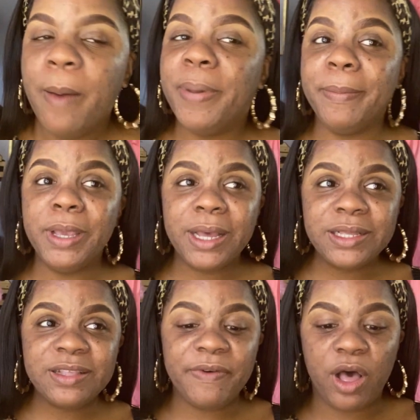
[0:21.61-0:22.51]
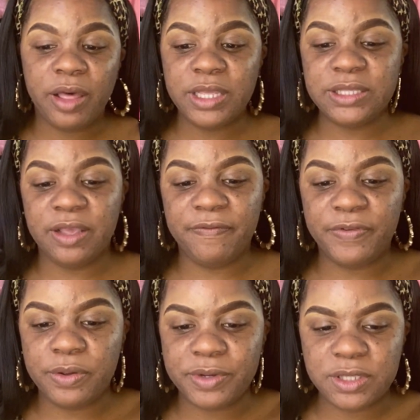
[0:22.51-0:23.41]
But because of all these
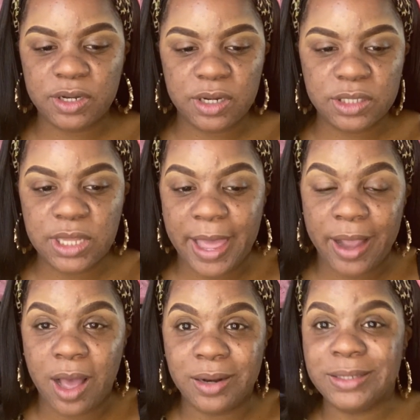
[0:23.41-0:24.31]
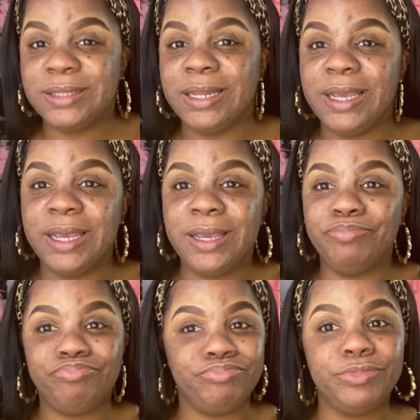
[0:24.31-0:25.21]
influencers, like
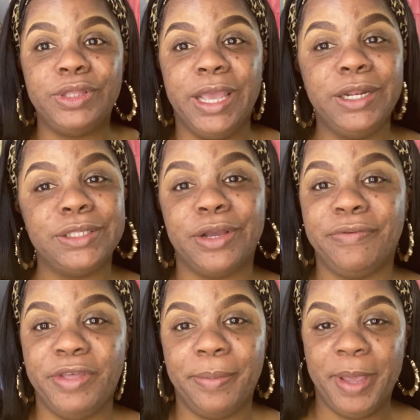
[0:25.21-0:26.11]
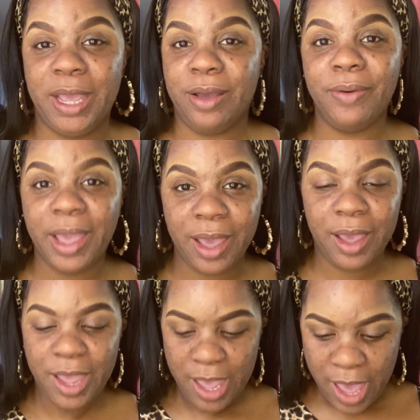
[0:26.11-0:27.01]
honestly, they deserve their pay,
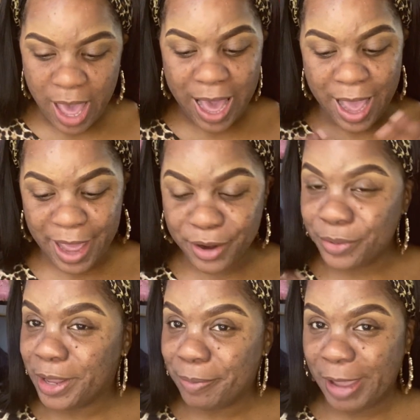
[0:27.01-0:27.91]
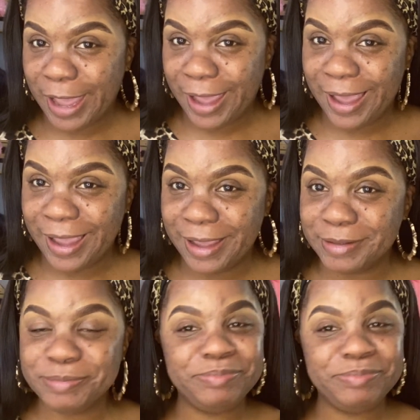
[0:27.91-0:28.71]
okay? I don't get paid.